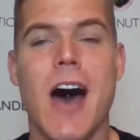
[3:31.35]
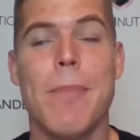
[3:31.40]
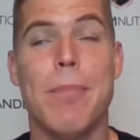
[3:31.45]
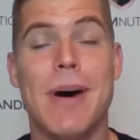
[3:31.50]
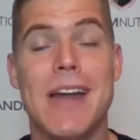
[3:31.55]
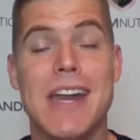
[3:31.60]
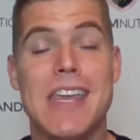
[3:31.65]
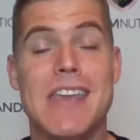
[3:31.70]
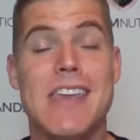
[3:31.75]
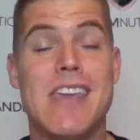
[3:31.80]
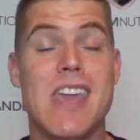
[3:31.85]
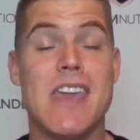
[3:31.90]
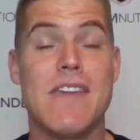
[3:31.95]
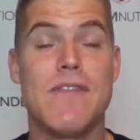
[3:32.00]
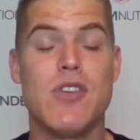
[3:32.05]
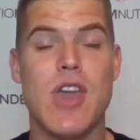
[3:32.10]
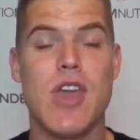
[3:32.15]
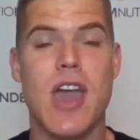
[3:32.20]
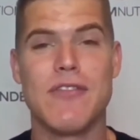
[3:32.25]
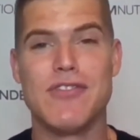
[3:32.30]
But if
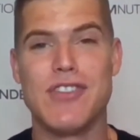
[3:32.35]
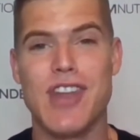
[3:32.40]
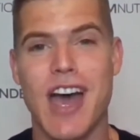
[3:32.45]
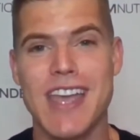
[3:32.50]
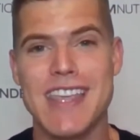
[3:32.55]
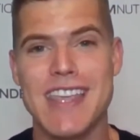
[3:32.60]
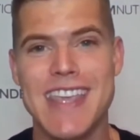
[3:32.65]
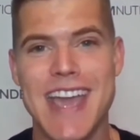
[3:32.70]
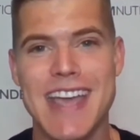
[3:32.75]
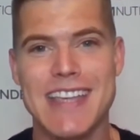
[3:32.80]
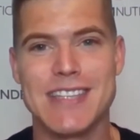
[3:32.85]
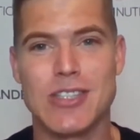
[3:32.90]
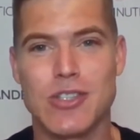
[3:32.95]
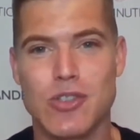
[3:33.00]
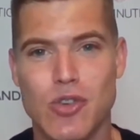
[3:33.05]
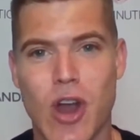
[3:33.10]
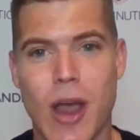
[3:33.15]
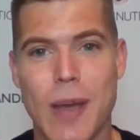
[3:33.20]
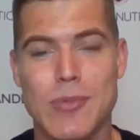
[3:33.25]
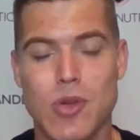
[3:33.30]
you have not yet
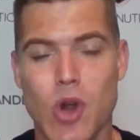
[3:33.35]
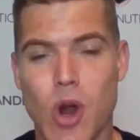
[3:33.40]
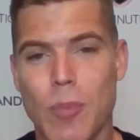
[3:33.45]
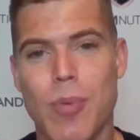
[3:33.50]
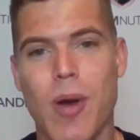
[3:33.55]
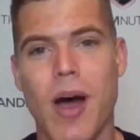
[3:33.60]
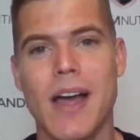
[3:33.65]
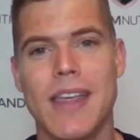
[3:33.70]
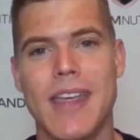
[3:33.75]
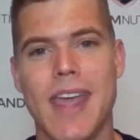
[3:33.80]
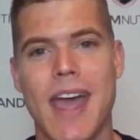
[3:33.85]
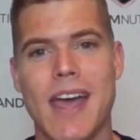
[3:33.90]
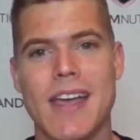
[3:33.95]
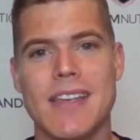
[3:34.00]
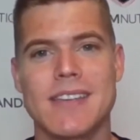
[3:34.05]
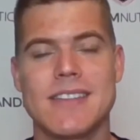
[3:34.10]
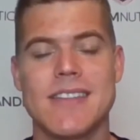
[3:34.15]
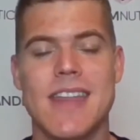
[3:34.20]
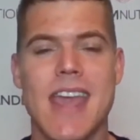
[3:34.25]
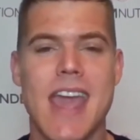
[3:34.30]
subscribed to our
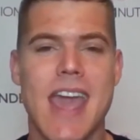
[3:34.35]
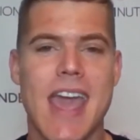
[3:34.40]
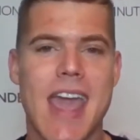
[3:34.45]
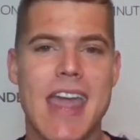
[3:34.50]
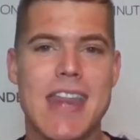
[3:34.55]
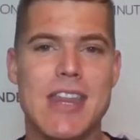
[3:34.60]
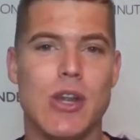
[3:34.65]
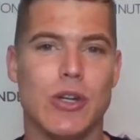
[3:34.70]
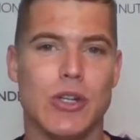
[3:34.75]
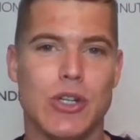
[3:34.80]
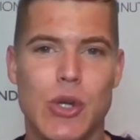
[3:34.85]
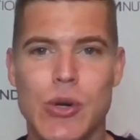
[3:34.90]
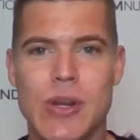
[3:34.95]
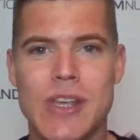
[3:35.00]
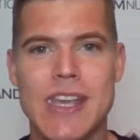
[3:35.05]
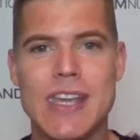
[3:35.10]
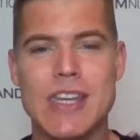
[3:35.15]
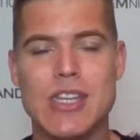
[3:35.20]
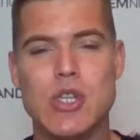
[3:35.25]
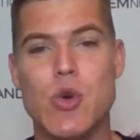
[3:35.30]
podcast and you're
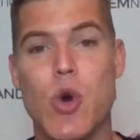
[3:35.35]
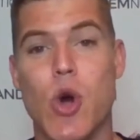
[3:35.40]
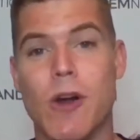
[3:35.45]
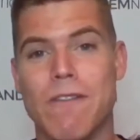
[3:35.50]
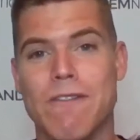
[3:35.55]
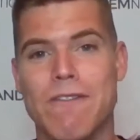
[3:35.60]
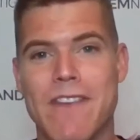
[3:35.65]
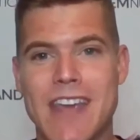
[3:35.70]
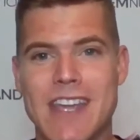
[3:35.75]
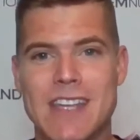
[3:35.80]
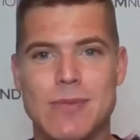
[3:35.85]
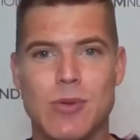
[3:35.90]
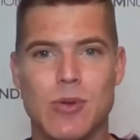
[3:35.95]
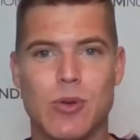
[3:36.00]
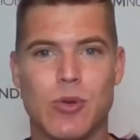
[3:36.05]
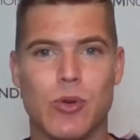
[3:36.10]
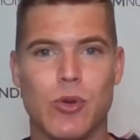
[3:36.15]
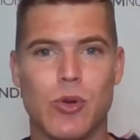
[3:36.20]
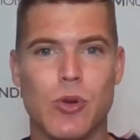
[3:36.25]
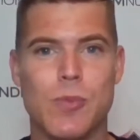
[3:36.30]
tuning into our Facebook
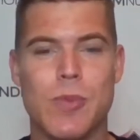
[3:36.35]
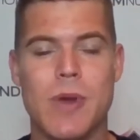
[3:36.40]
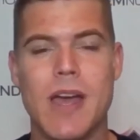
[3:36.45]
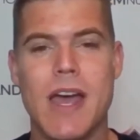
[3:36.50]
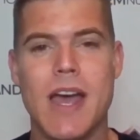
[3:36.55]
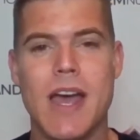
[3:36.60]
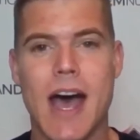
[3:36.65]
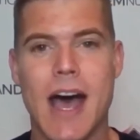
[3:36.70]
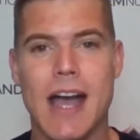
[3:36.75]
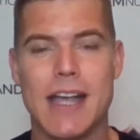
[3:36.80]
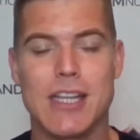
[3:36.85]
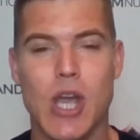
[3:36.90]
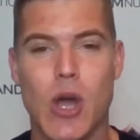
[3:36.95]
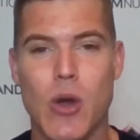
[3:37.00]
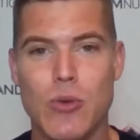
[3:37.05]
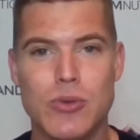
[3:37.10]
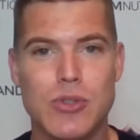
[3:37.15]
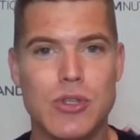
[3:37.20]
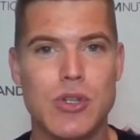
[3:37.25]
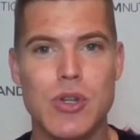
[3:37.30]
group,
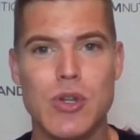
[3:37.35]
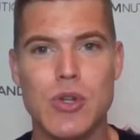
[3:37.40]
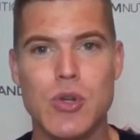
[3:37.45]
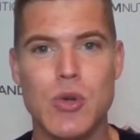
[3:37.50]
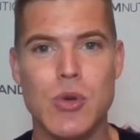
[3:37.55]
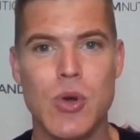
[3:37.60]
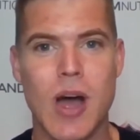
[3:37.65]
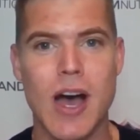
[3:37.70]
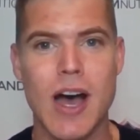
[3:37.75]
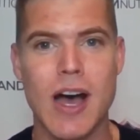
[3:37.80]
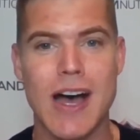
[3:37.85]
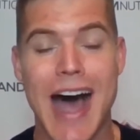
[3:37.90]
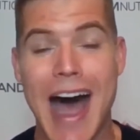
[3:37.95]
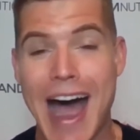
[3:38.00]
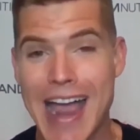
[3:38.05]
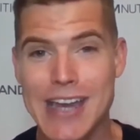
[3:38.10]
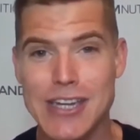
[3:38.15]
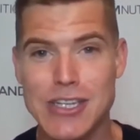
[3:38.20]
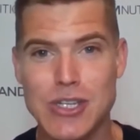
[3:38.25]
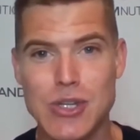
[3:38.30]
go to
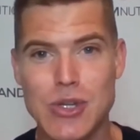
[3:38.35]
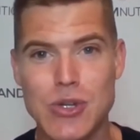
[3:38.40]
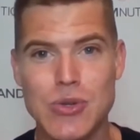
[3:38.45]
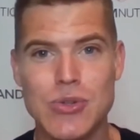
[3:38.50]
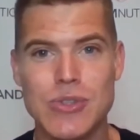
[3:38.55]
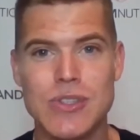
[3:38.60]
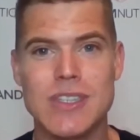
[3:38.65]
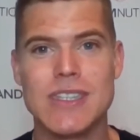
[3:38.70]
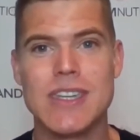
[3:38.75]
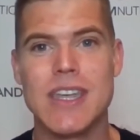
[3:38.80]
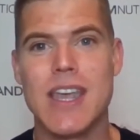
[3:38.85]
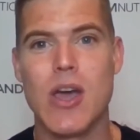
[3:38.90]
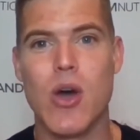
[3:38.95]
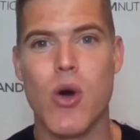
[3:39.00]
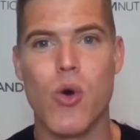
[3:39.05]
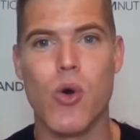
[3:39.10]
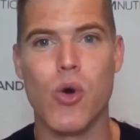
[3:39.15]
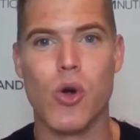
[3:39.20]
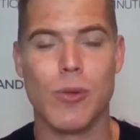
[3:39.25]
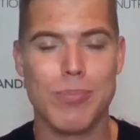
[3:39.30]
iTunes
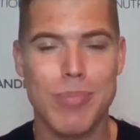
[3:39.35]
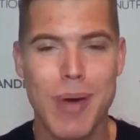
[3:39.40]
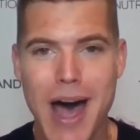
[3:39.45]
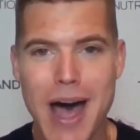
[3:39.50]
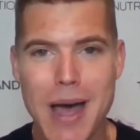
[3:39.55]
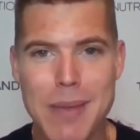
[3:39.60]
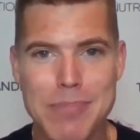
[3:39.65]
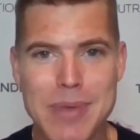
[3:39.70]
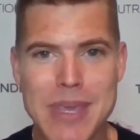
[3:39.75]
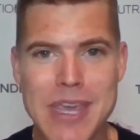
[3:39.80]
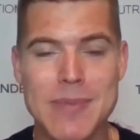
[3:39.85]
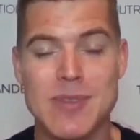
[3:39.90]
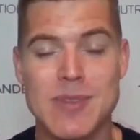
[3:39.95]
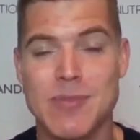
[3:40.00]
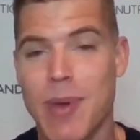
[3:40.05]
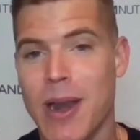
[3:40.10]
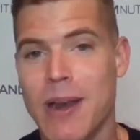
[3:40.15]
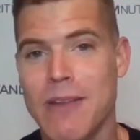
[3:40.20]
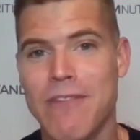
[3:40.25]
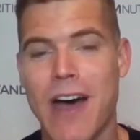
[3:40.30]
or Podbeam,
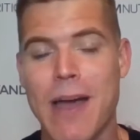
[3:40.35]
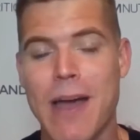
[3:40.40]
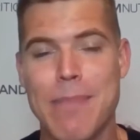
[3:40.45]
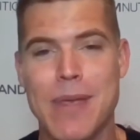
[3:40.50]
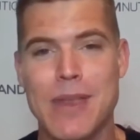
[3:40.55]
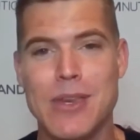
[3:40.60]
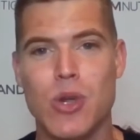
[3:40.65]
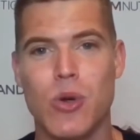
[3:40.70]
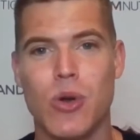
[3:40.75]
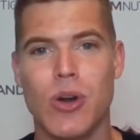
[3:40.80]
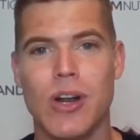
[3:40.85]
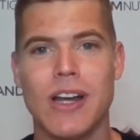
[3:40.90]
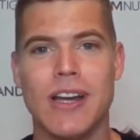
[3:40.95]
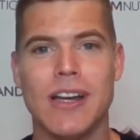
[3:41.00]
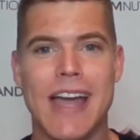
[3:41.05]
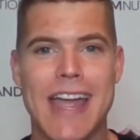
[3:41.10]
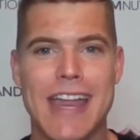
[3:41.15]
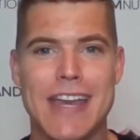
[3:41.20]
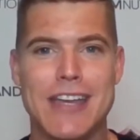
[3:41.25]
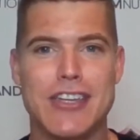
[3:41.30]
Spotify, Pandora,
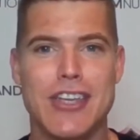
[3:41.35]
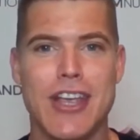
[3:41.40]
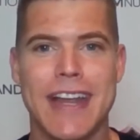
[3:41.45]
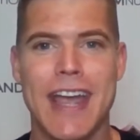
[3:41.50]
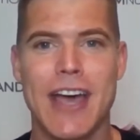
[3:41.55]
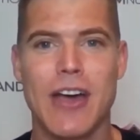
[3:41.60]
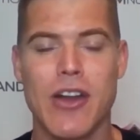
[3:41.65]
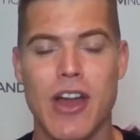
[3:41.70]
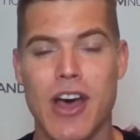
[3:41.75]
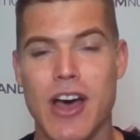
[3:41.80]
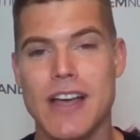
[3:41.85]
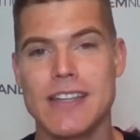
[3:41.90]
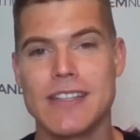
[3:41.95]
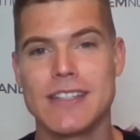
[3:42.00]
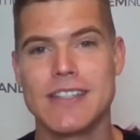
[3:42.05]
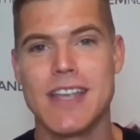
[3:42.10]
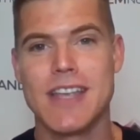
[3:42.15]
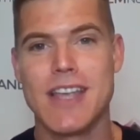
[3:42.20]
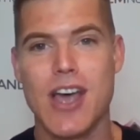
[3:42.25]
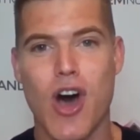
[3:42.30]
and check out
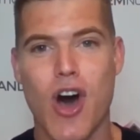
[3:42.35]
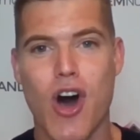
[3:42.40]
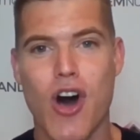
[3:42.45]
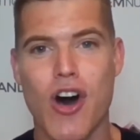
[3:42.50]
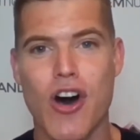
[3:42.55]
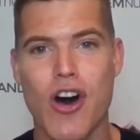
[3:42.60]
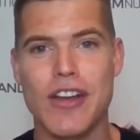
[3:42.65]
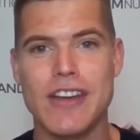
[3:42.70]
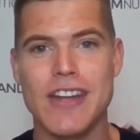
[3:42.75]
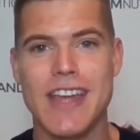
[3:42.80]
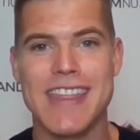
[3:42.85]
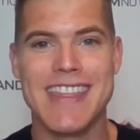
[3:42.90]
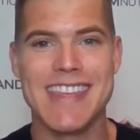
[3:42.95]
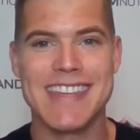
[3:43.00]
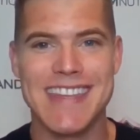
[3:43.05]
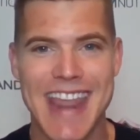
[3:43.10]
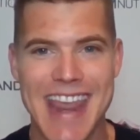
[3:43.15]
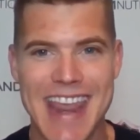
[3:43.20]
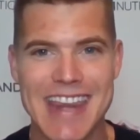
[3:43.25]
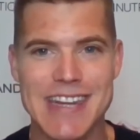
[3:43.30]
us on the
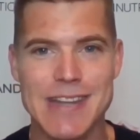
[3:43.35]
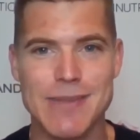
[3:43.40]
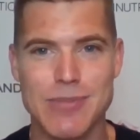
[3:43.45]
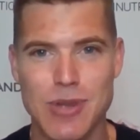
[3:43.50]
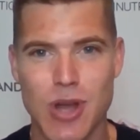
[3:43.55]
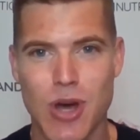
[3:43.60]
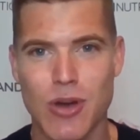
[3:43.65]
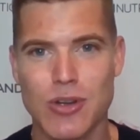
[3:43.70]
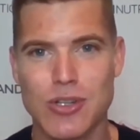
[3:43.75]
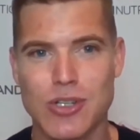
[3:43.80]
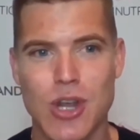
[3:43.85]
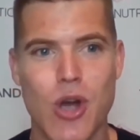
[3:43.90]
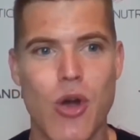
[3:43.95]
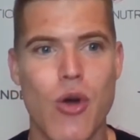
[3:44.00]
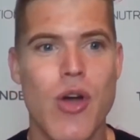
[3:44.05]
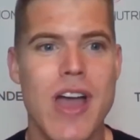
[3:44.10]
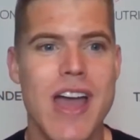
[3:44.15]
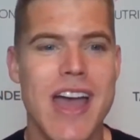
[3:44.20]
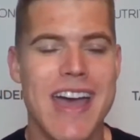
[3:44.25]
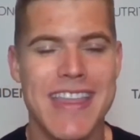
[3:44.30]
Tandem Talk Show.